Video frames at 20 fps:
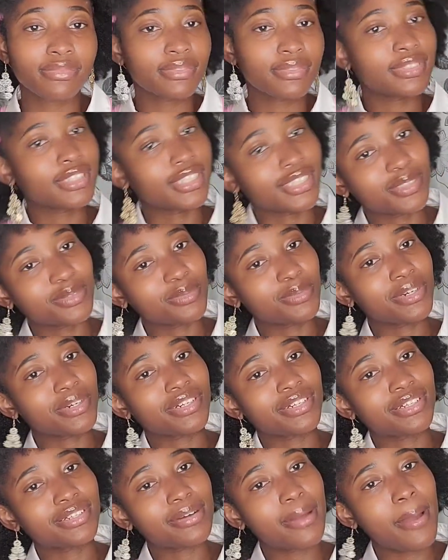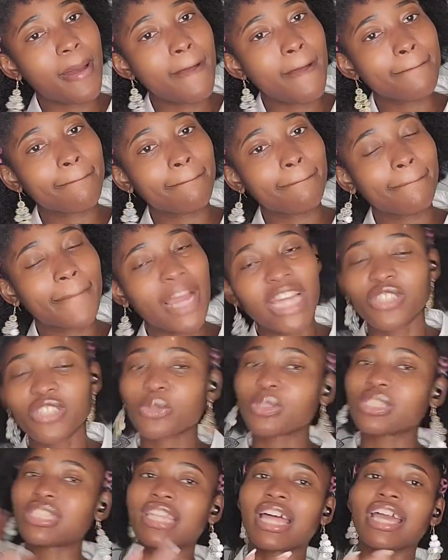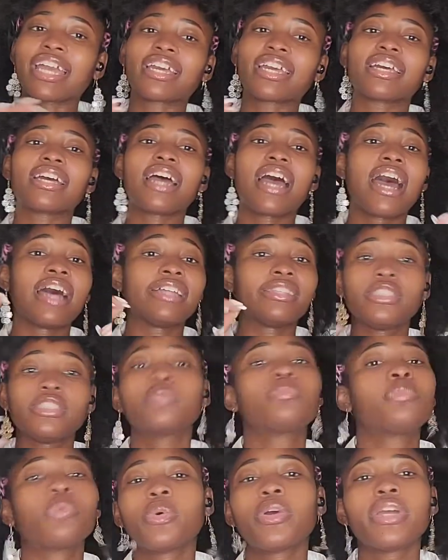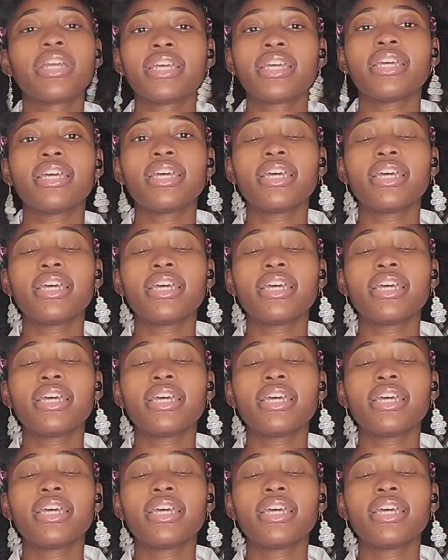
Doesn't work. So it's at this point,